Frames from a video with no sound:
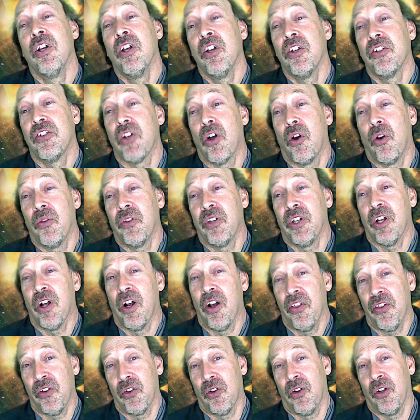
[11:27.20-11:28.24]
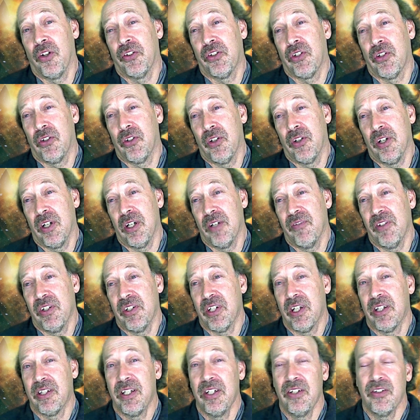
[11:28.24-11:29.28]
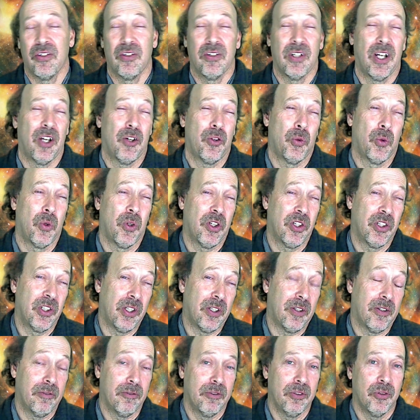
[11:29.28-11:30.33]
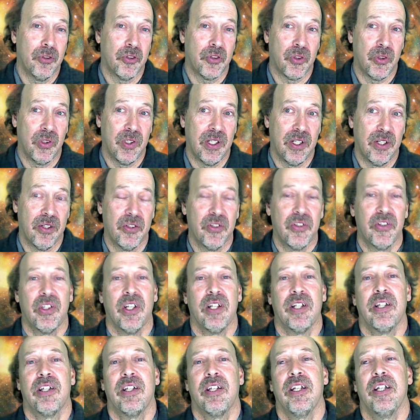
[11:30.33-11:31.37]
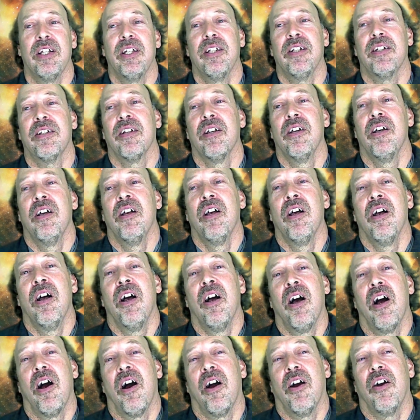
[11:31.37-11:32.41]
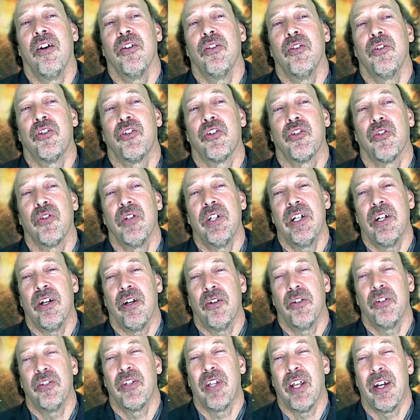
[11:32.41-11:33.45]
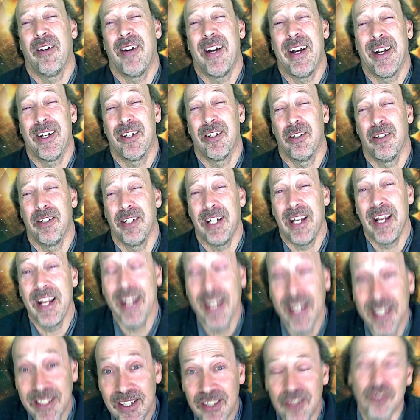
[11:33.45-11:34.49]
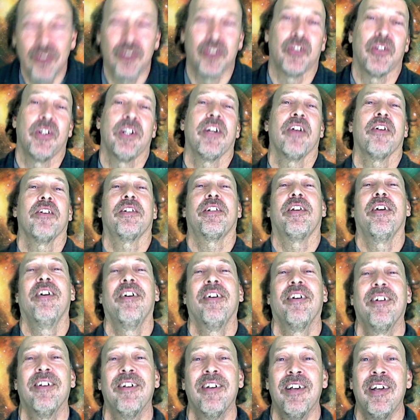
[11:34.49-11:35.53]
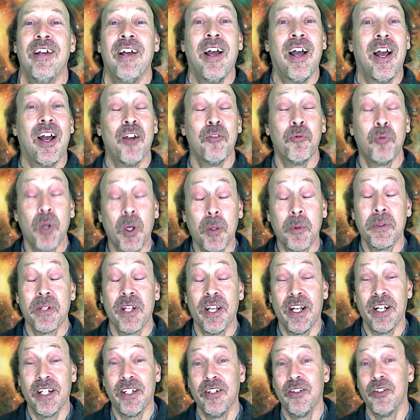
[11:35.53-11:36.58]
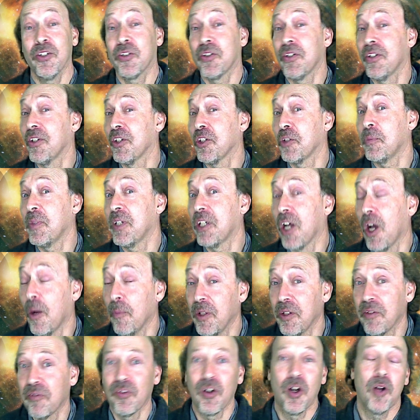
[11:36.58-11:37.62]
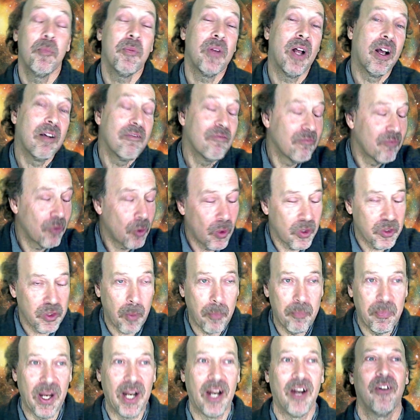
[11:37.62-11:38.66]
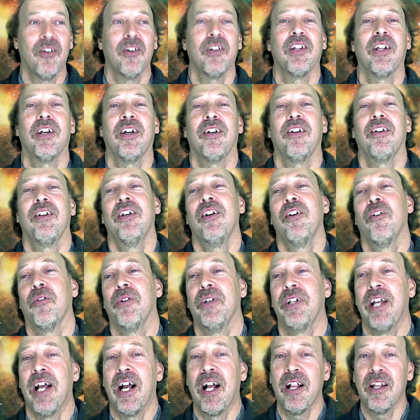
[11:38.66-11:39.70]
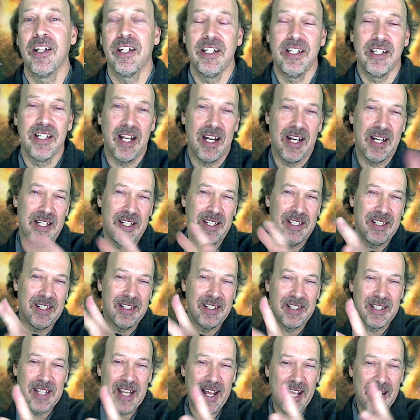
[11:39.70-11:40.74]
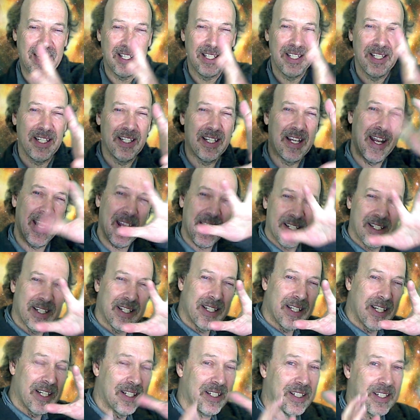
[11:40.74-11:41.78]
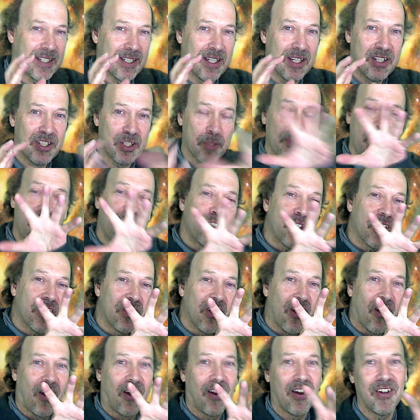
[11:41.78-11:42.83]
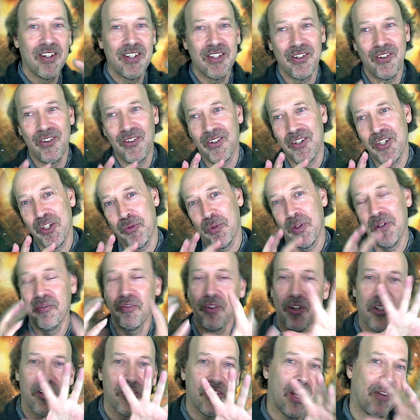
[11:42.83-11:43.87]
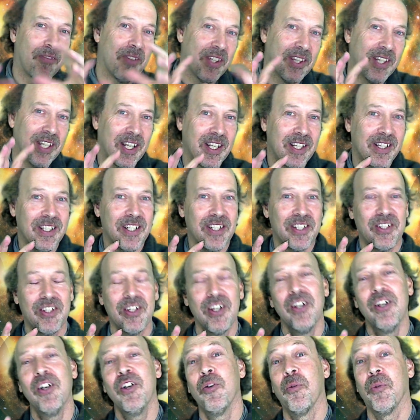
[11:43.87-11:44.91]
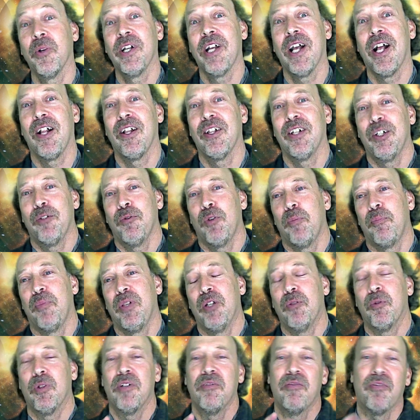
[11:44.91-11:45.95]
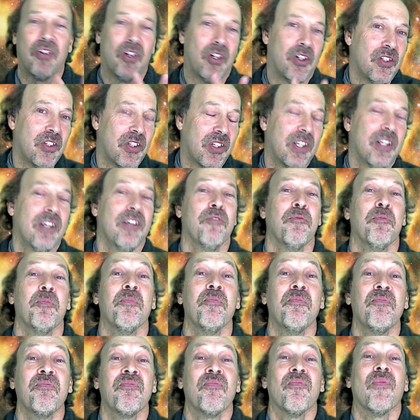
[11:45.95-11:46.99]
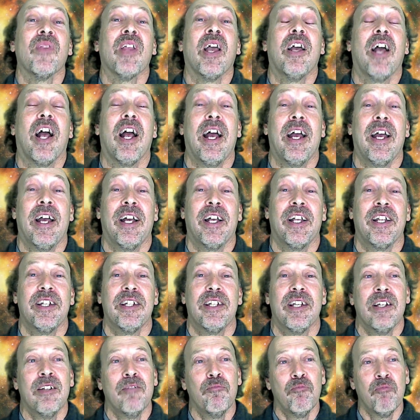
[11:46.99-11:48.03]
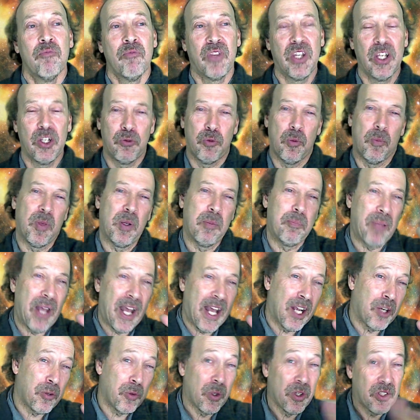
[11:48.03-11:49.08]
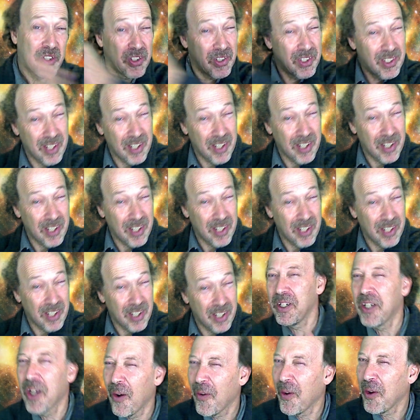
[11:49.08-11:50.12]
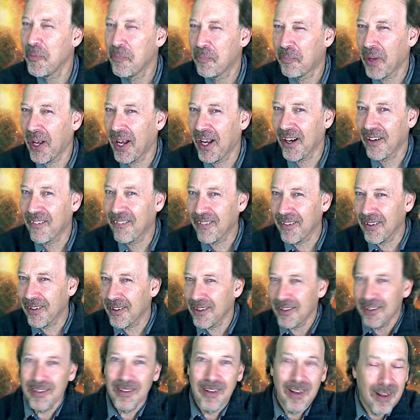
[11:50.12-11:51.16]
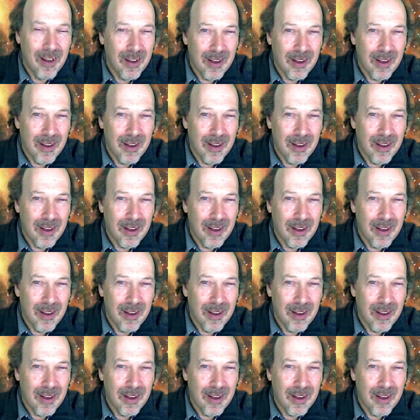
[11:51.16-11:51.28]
So the other alternative is that these are not ordinary neutrinos, that these are neutrinos that are actually antineutrinos. And where would antineutrinos be coming from? Of course, a parallel reality that is exactly anti, is symmetric to ours, or is reversed. Everything in this reality would be reversed. And things would be backwards, time would be going backwards.